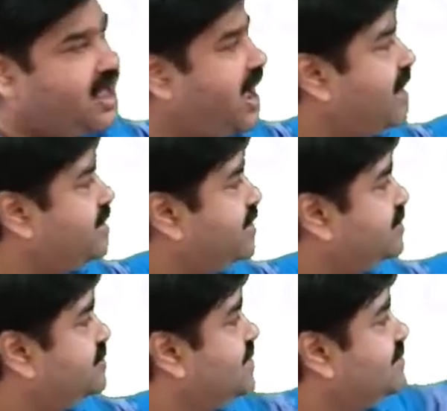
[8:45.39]
and
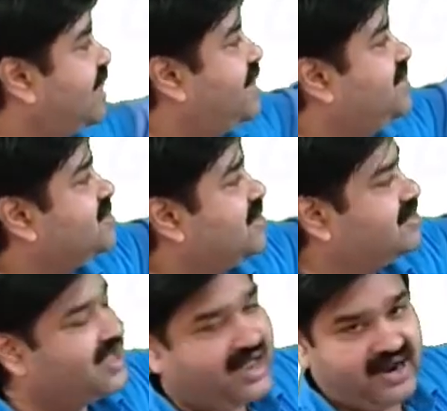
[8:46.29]
it is at the highest
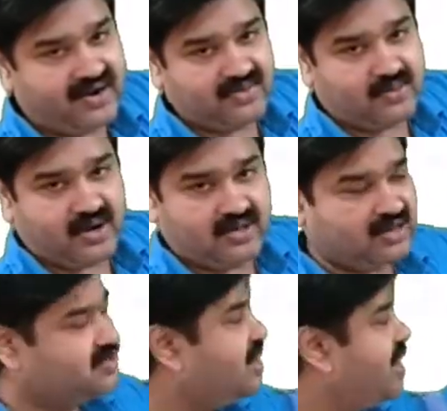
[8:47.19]
at the end of the
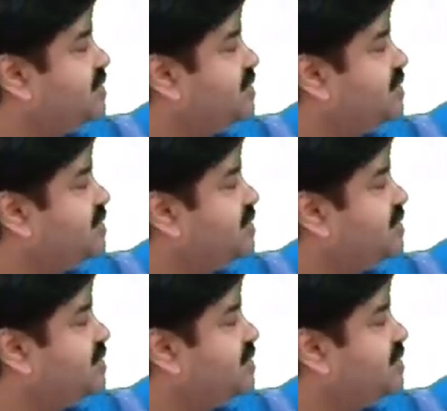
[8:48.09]
project.